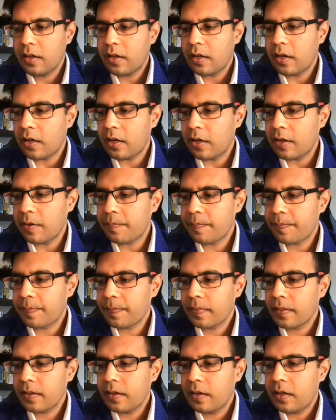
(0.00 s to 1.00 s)
Uh,
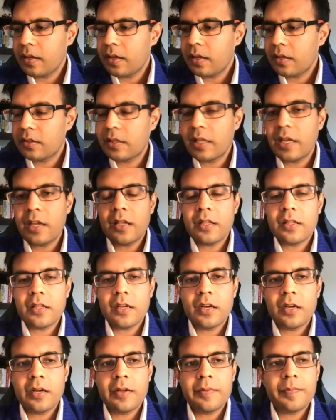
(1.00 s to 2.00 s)
they
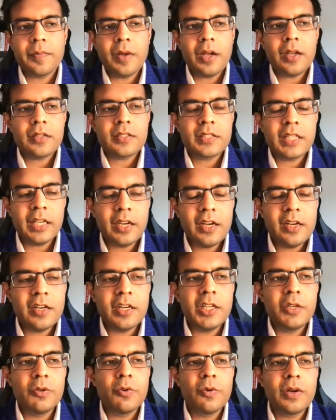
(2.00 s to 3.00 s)
uh,
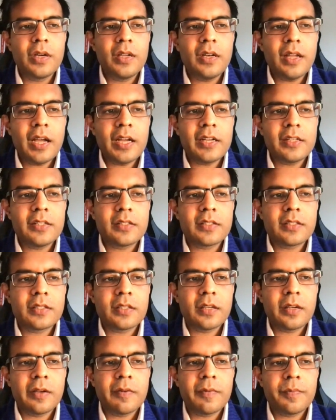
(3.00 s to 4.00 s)
secondly, Google Ads,
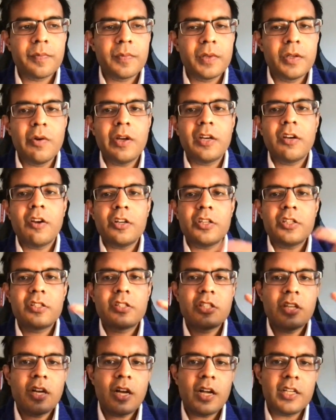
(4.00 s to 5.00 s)
uh, you are not
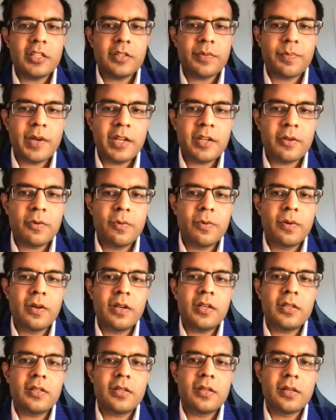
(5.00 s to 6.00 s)
charged by
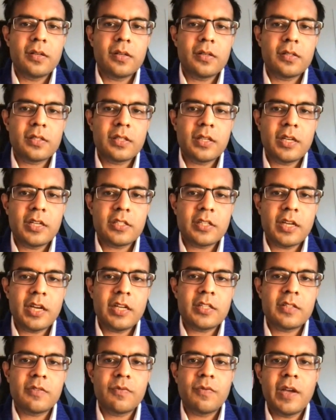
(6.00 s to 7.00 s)
Google search
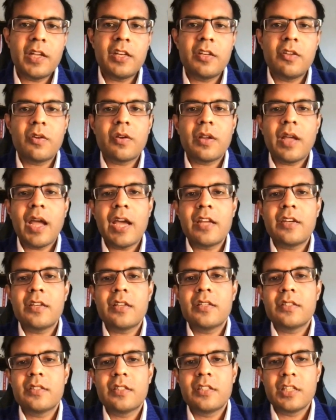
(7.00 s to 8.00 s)
ads when your ad
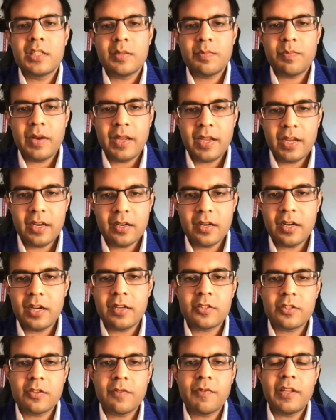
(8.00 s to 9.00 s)
is displayed,
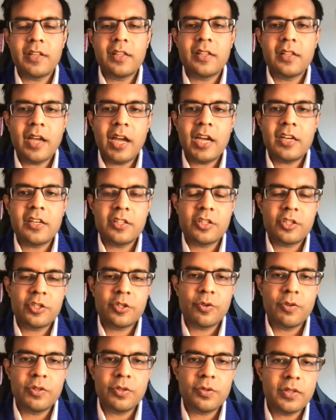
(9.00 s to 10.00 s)
right? So when the ad is
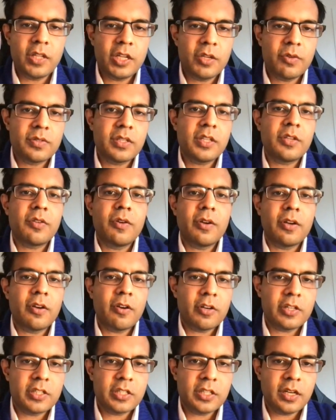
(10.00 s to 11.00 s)
shown to the user, you are
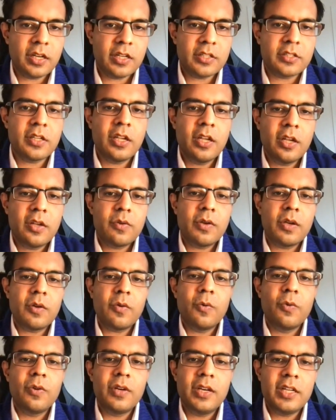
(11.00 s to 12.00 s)
not charged.
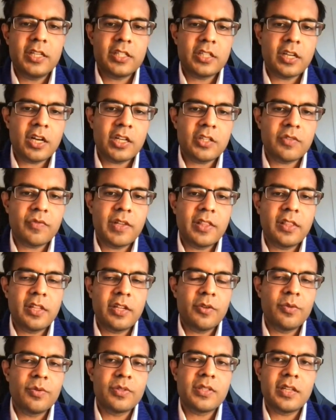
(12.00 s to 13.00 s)
You're only charged when the
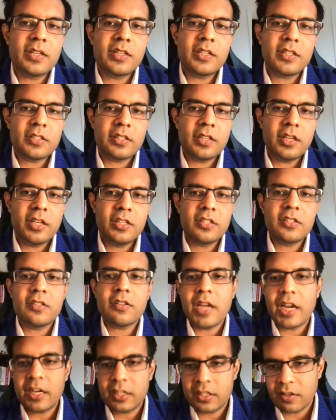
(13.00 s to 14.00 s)
user is
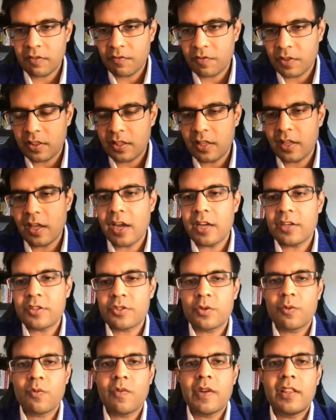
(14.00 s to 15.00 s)
interacting with the ad.
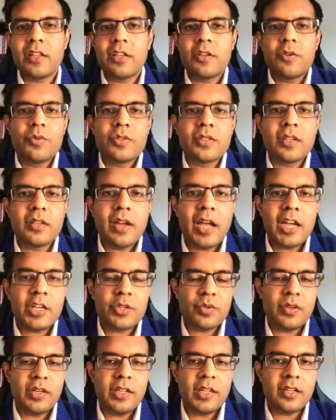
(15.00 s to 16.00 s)
So when the user
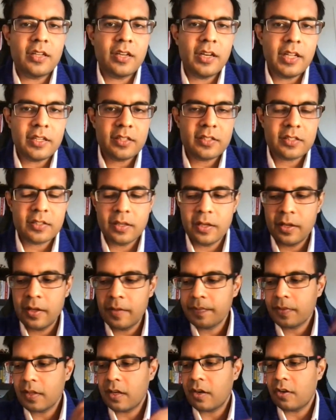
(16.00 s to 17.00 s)
actually clicks
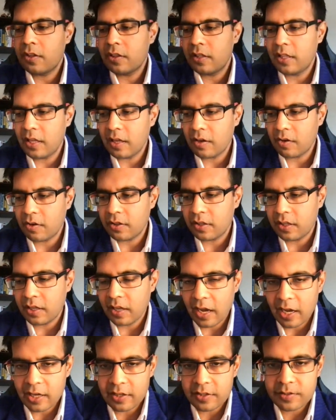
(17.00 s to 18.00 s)
on the on the
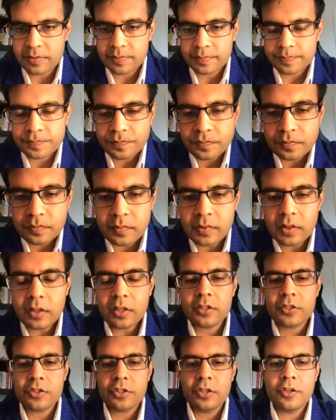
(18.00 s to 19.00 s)
ads.
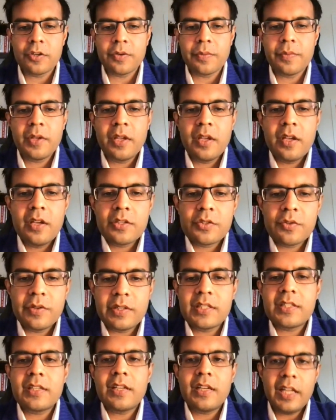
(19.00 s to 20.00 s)
So, so
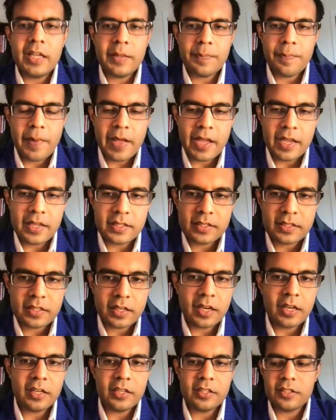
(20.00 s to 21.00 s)
it is click based
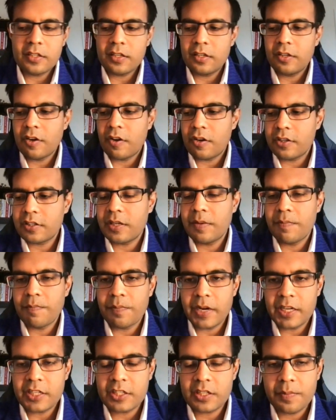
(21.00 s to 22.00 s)
and not
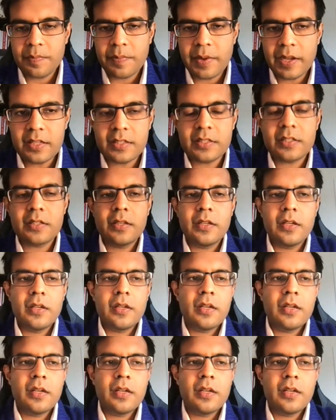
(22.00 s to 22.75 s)
impression based.